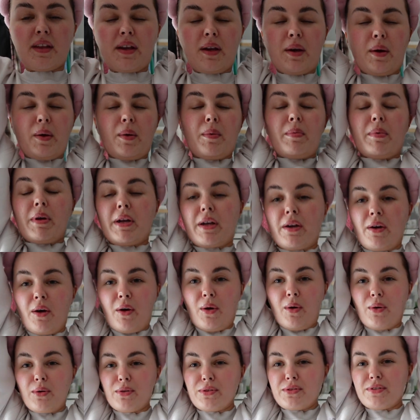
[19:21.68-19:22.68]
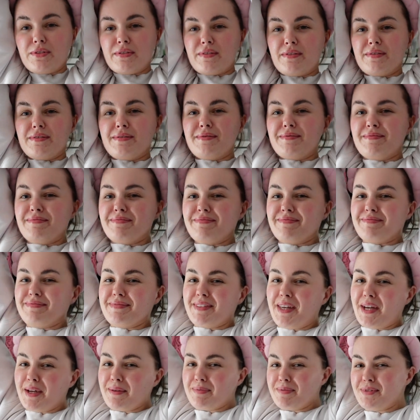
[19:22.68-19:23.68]
Oh my god,
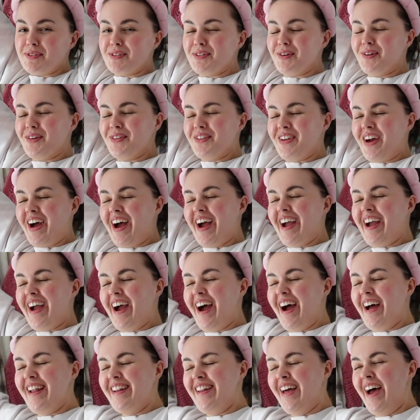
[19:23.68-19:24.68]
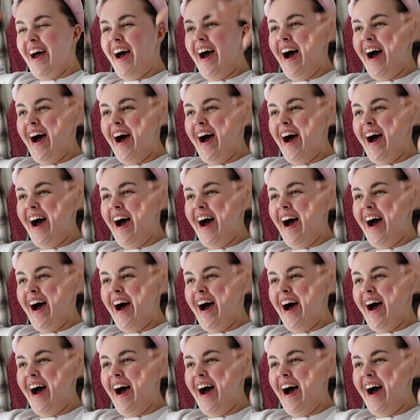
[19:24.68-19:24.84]
I'm so tired.